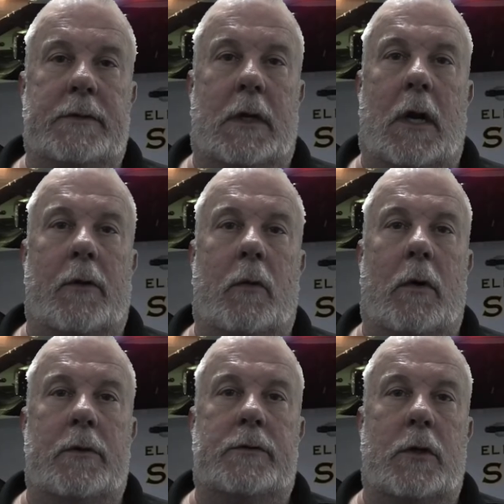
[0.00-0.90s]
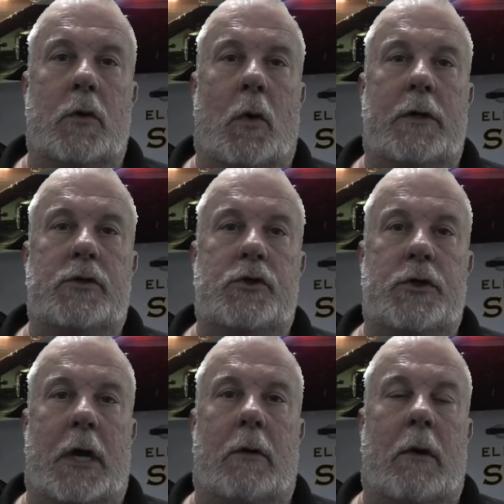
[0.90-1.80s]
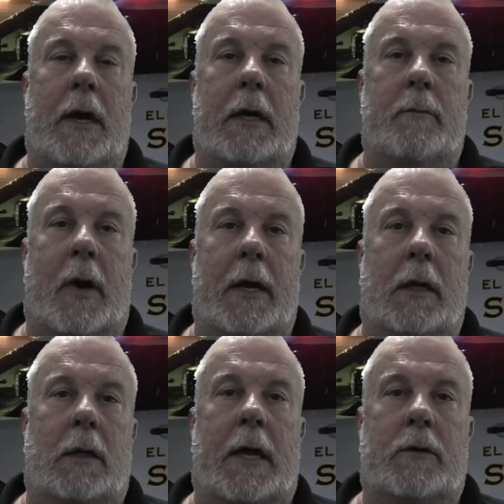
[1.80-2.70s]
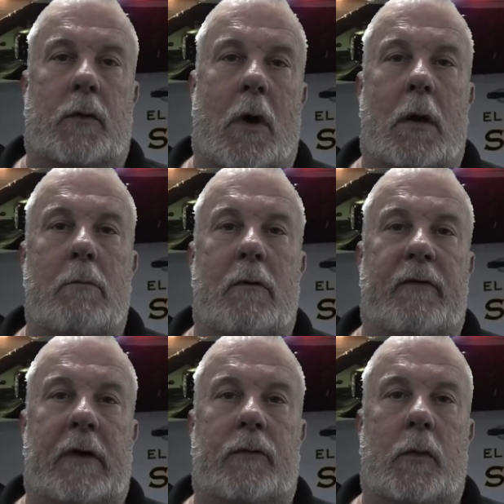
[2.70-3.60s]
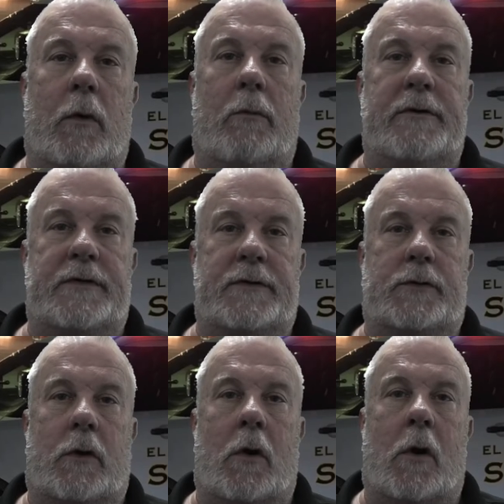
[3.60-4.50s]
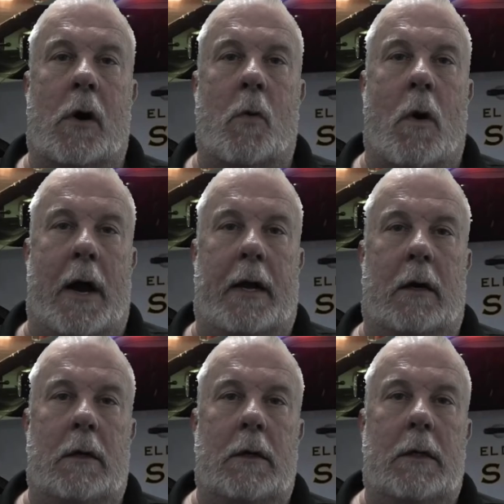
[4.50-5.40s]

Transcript: in other words, the noise generated by an electron moving through a resistor or a wire,